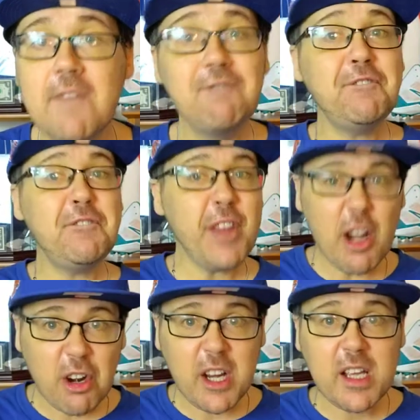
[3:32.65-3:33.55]

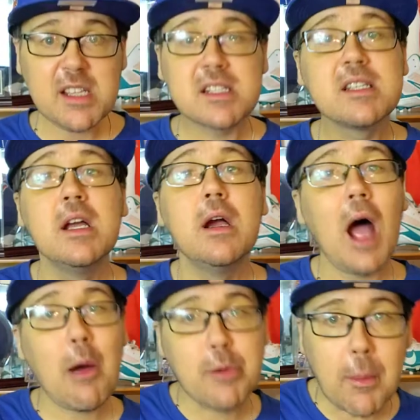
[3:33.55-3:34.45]
Furious!
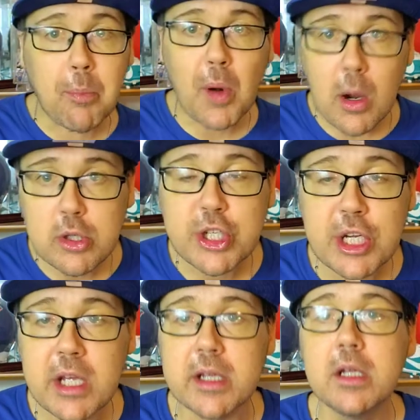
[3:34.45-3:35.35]
I would have broke
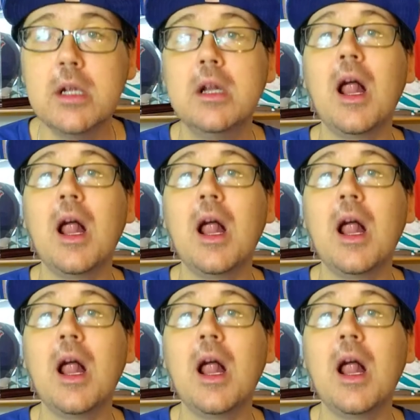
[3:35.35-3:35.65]
shit.